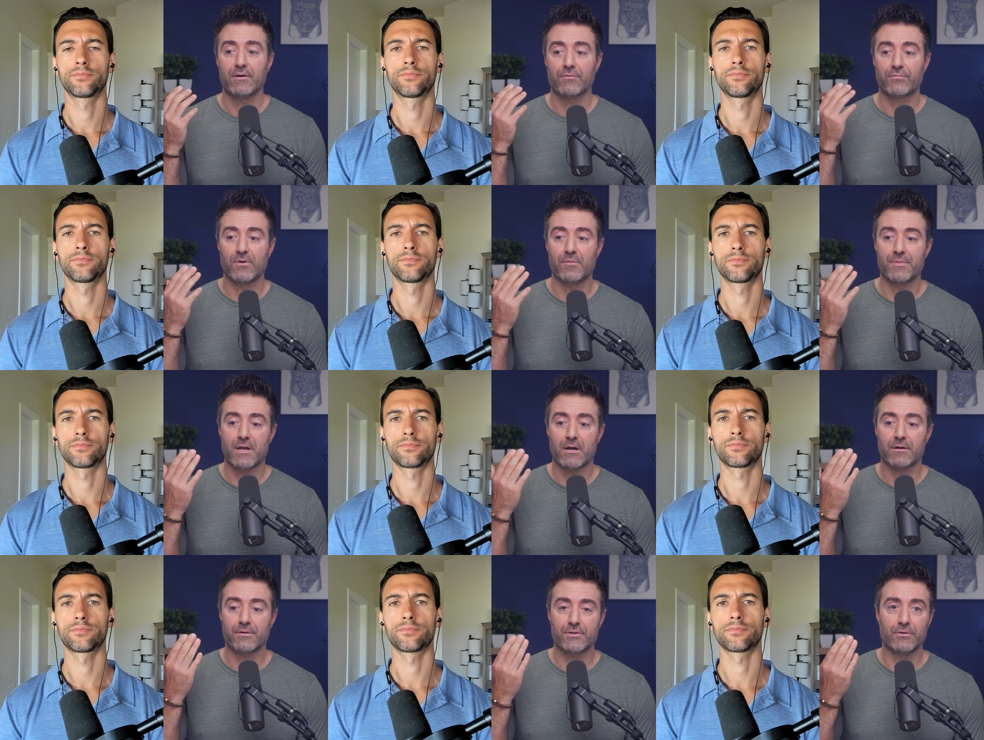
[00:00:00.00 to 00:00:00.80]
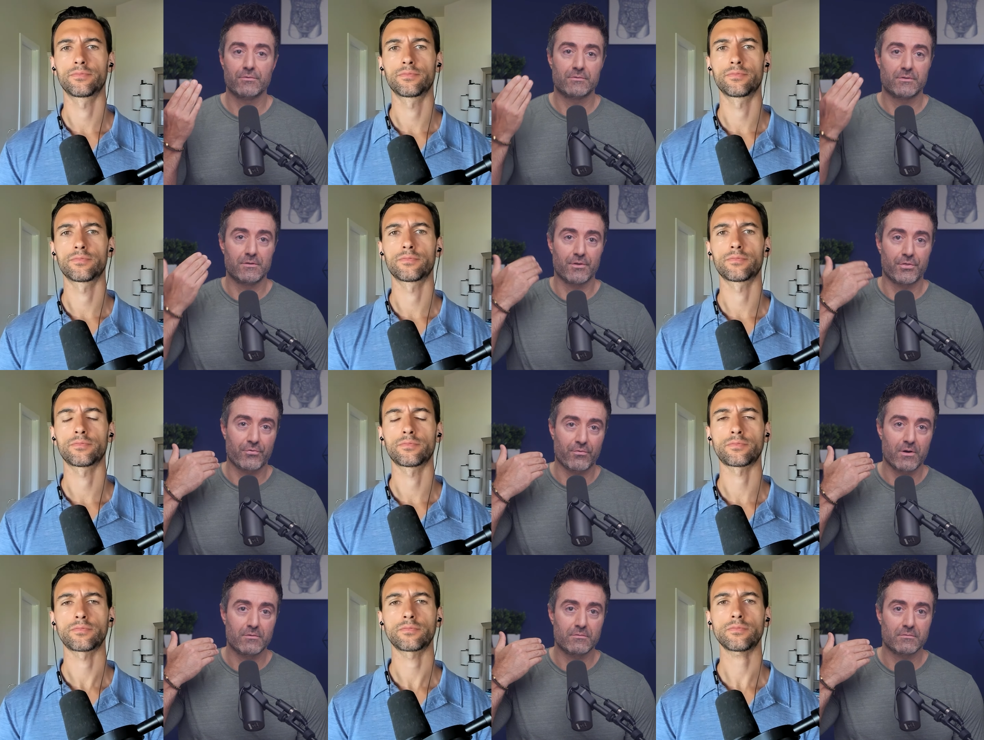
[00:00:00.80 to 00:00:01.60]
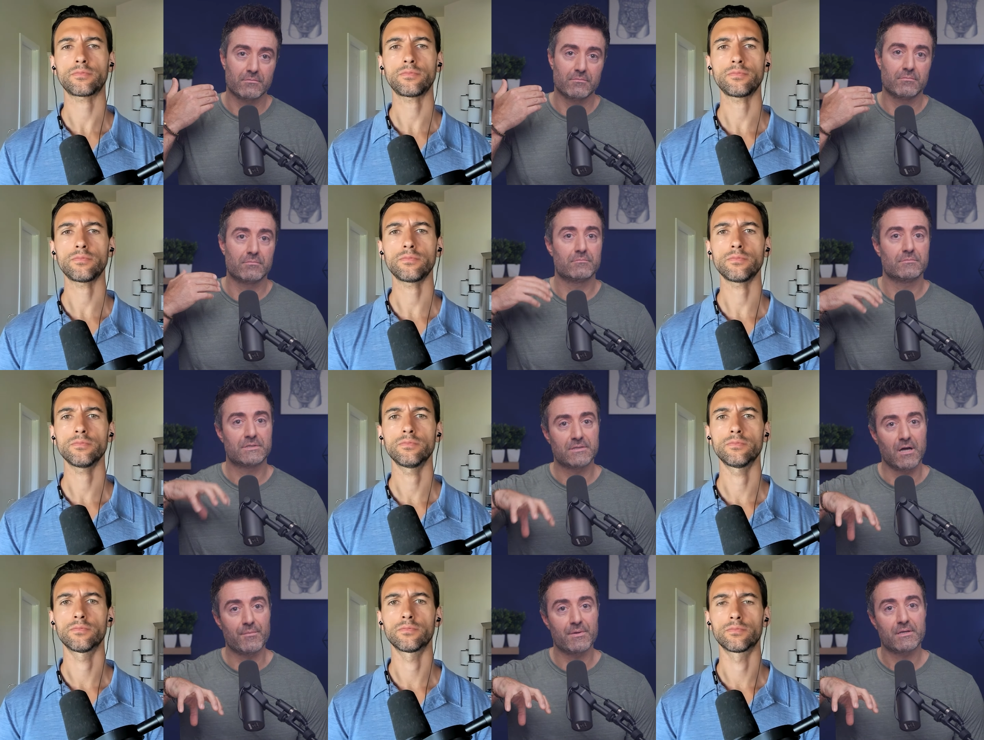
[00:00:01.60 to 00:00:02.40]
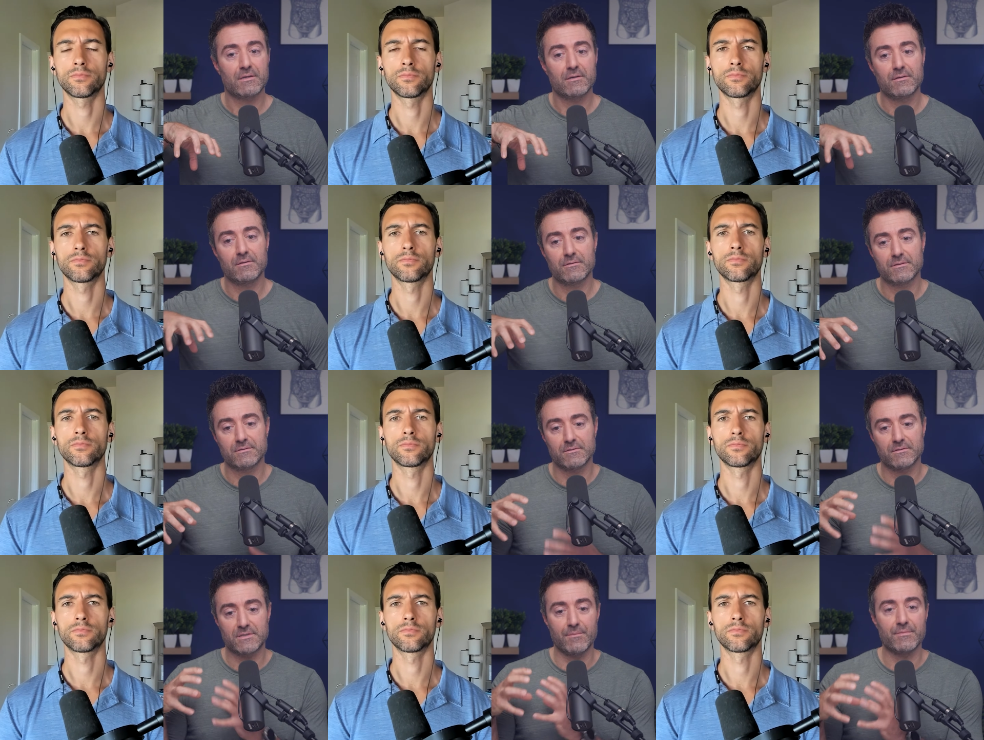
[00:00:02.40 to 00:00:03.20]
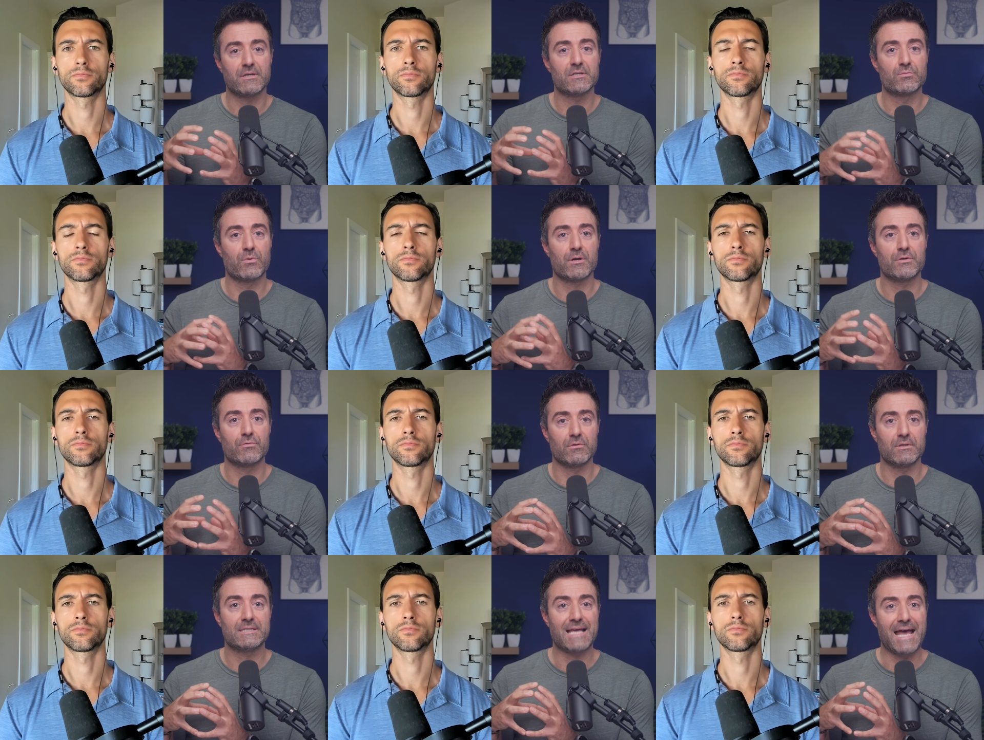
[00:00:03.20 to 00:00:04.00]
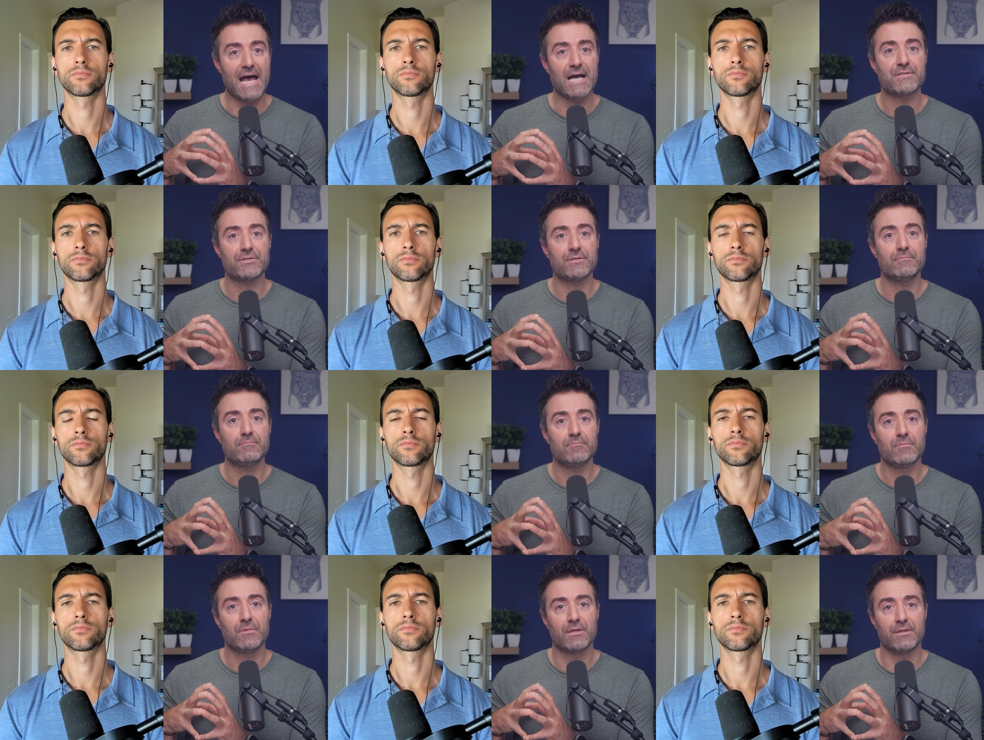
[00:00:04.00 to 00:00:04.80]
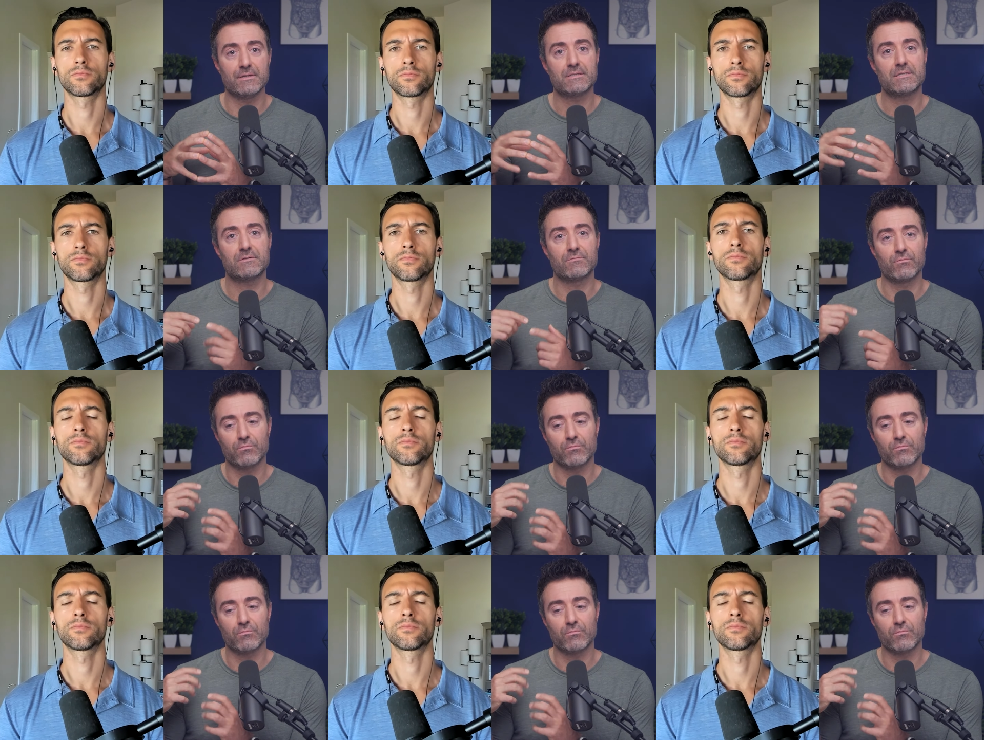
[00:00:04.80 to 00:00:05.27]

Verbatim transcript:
Speaker 1: From there, you go to the throat, stomach. Stomach is where you release acid. This